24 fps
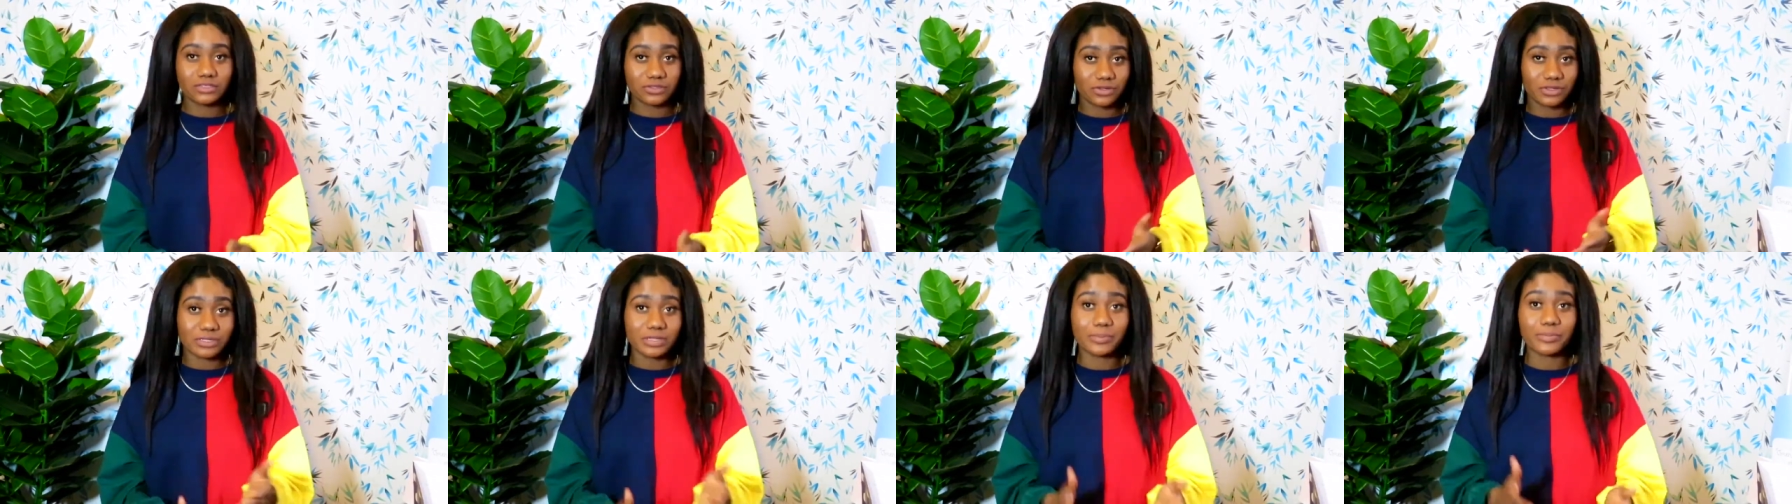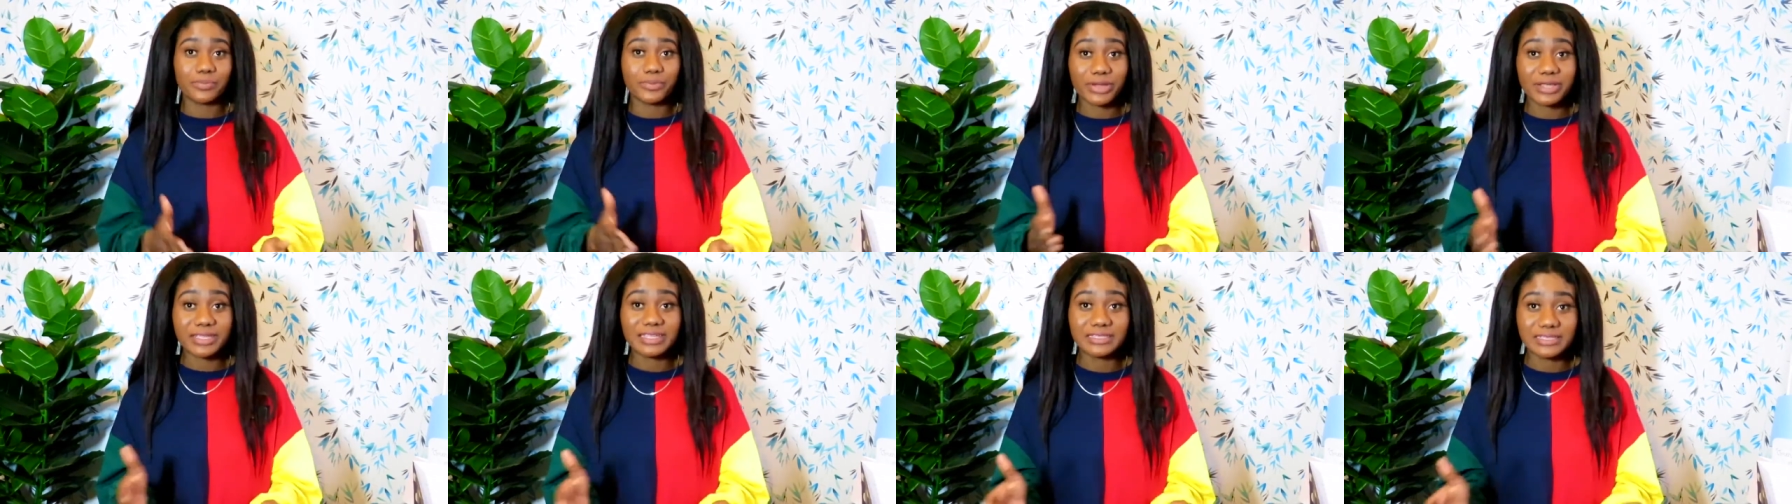gonna
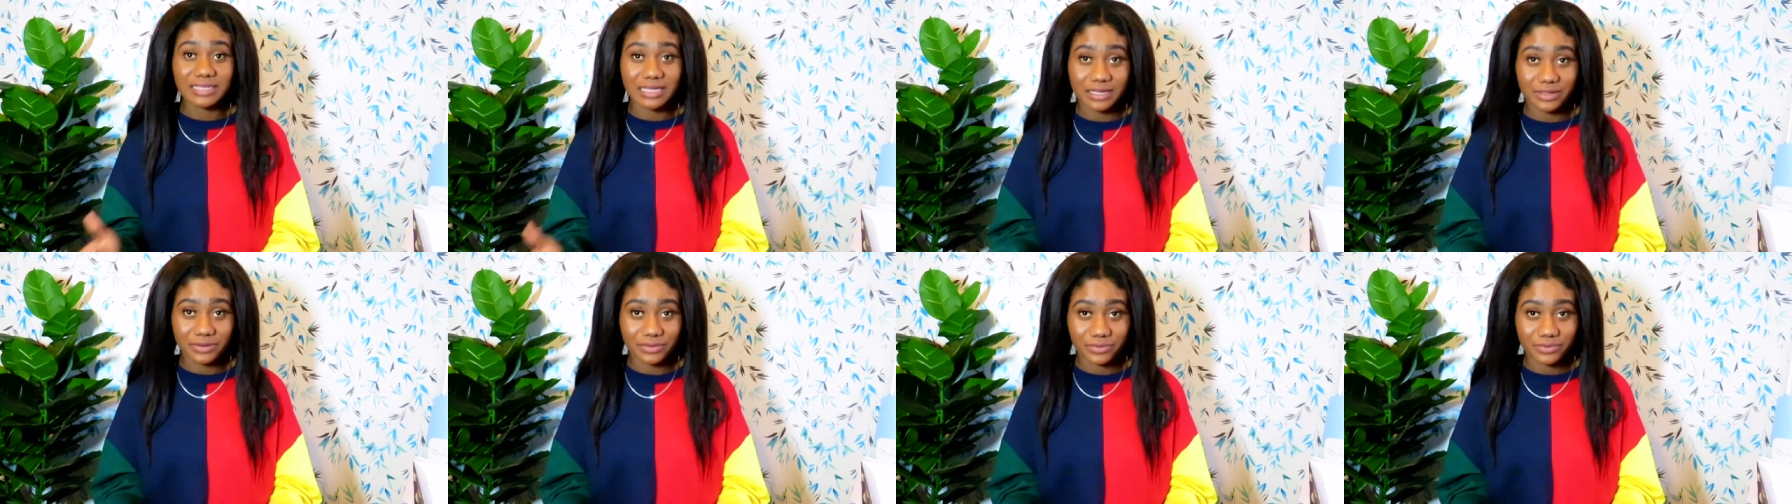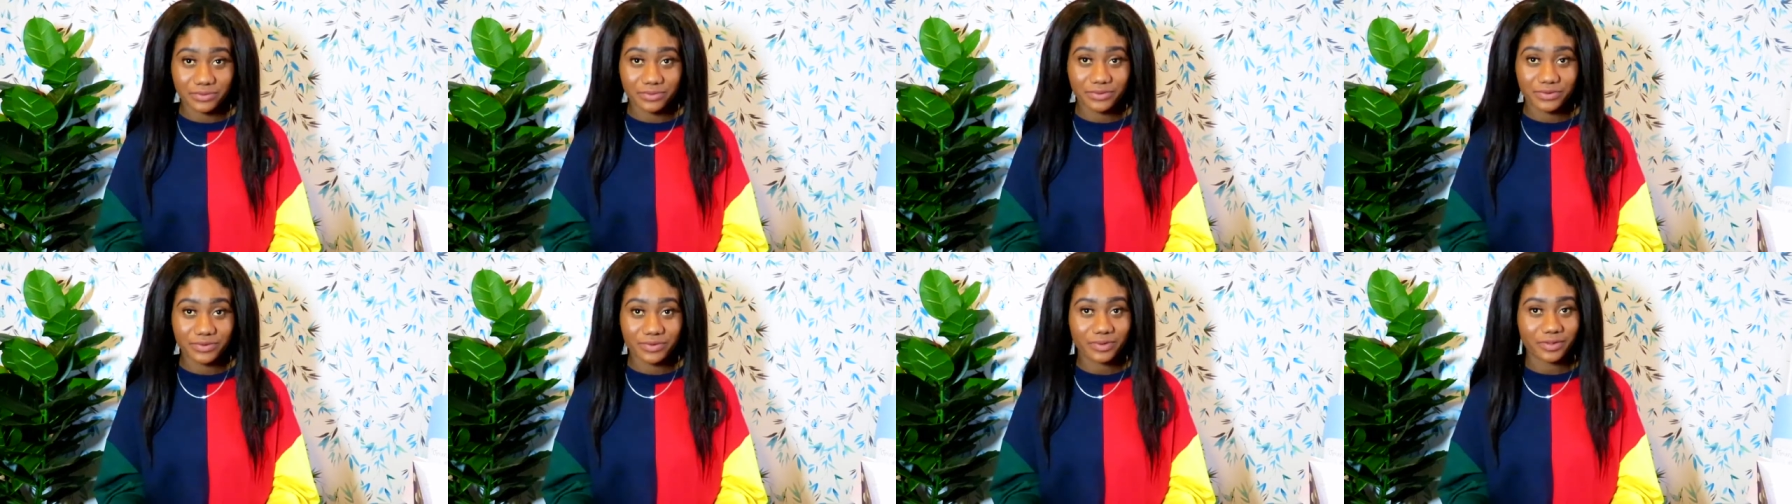break down.
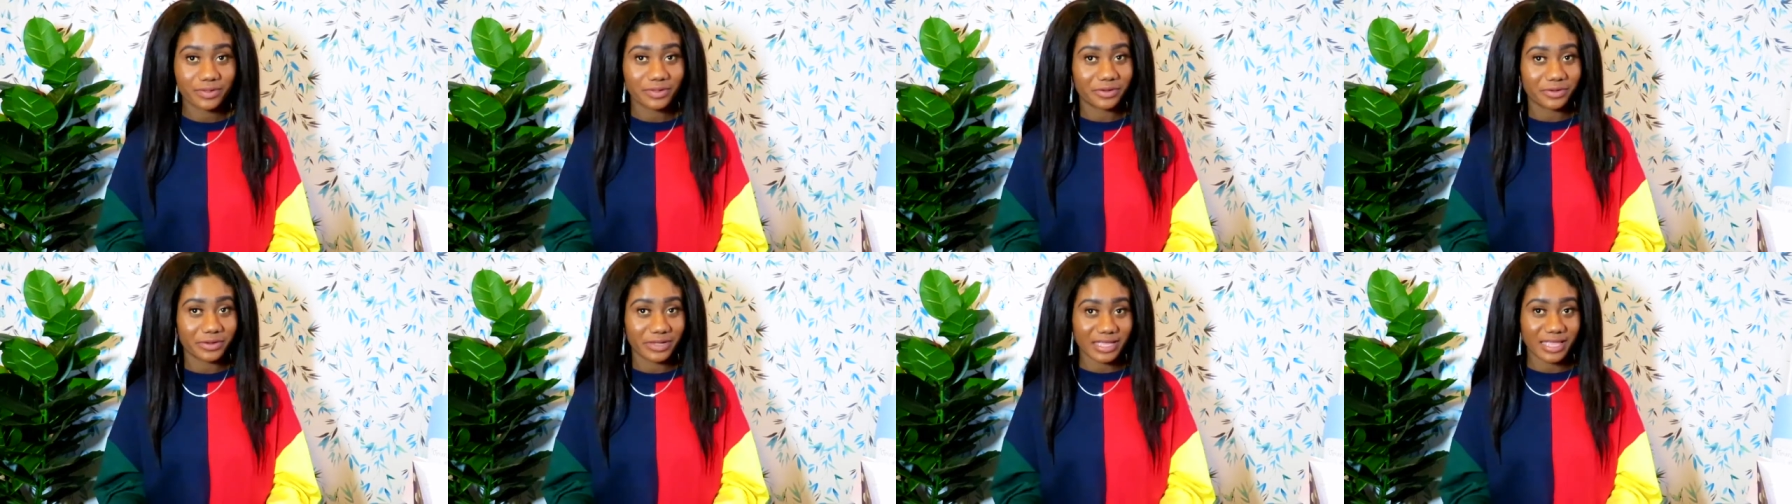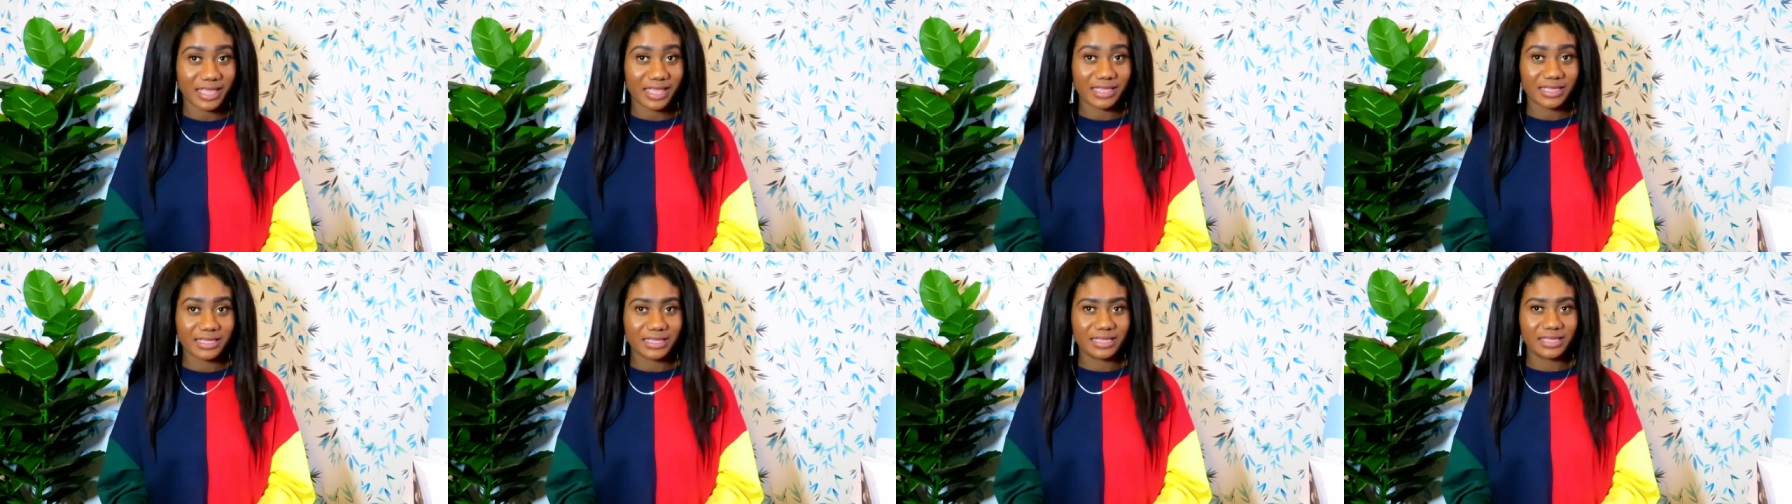
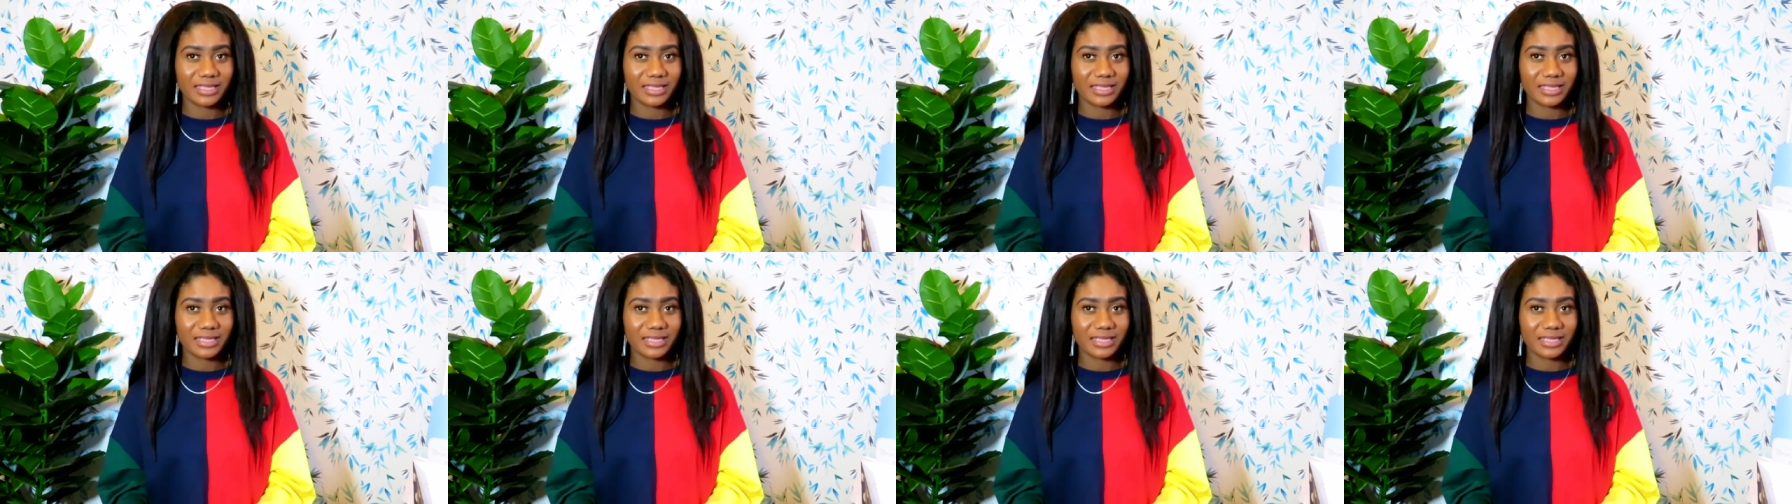Okay.